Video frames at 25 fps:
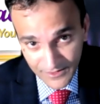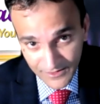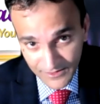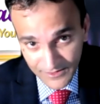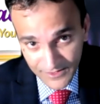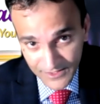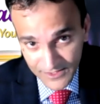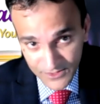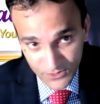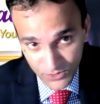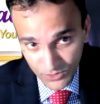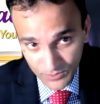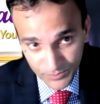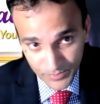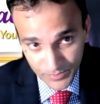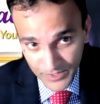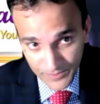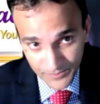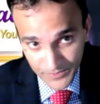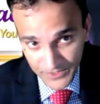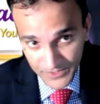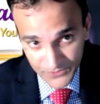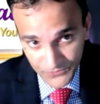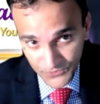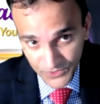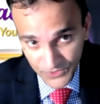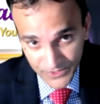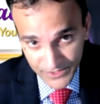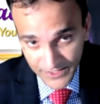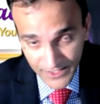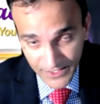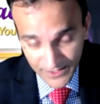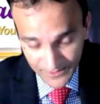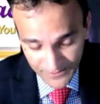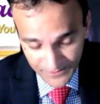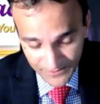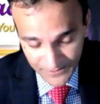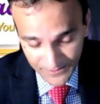This is not purposefully
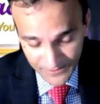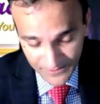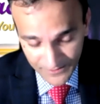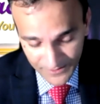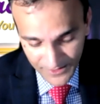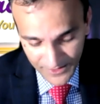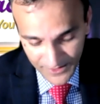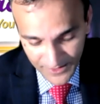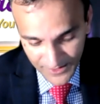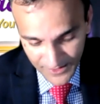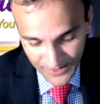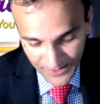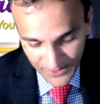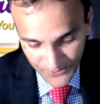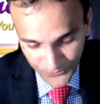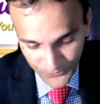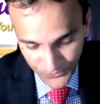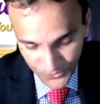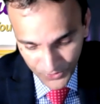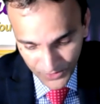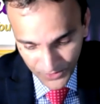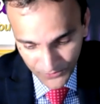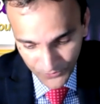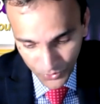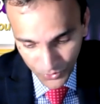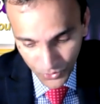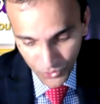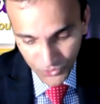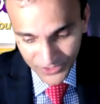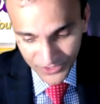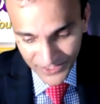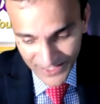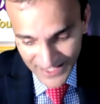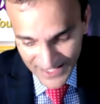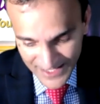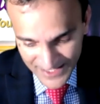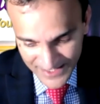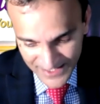done. For a good
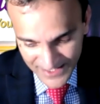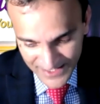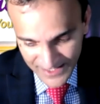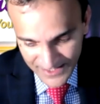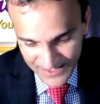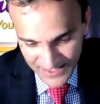reason,